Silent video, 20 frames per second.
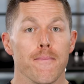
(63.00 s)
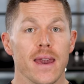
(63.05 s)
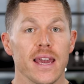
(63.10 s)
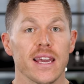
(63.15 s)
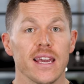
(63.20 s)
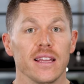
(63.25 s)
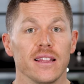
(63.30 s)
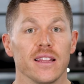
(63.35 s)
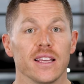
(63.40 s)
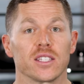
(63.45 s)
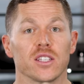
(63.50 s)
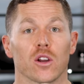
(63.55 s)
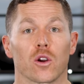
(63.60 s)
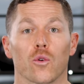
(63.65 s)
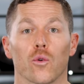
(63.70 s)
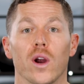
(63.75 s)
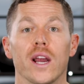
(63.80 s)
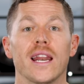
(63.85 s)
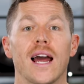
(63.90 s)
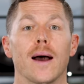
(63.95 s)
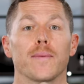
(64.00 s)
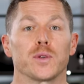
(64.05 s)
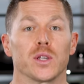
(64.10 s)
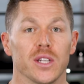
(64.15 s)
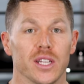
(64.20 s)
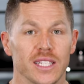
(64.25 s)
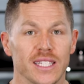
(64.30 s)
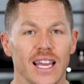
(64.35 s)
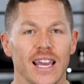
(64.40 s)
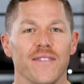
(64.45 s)
making this a great
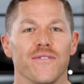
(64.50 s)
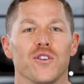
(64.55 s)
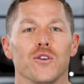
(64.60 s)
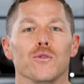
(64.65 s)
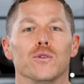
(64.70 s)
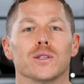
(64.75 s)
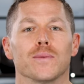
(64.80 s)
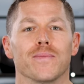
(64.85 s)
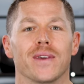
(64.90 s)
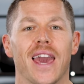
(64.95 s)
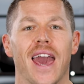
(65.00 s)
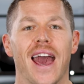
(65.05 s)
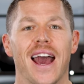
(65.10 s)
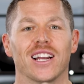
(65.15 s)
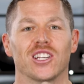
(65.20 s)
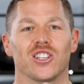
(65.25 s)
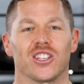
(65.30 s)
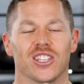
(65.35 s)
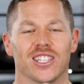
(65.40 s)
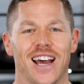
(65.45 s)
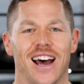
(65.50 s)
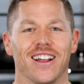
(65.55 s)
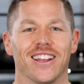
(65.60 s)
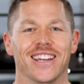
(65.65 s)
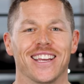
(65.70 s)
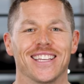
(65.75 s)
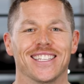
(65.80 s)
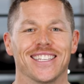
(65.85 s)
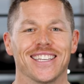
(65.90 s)
option to save you some cash this holiday